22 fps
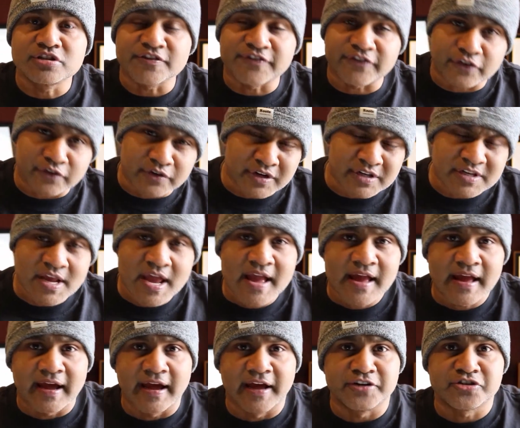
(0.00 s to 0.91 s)
different
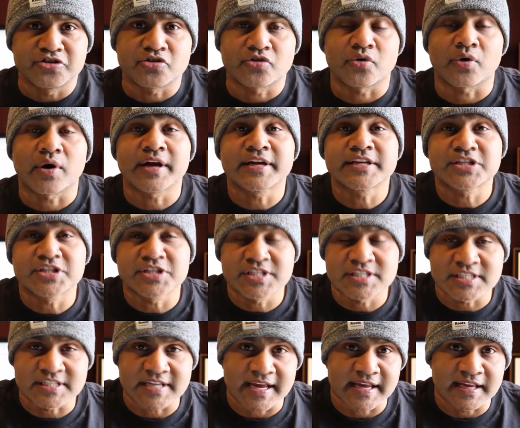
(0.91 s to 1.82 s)
and trying to
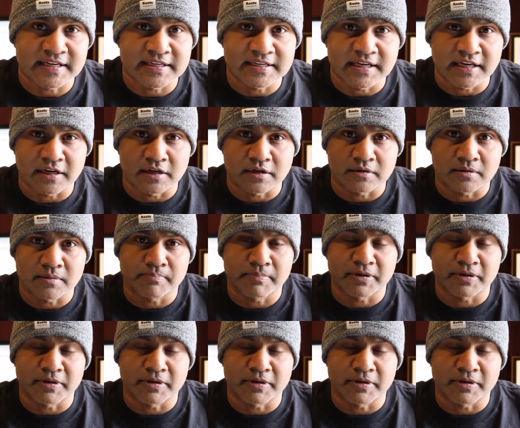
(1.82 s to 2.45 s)
stand out,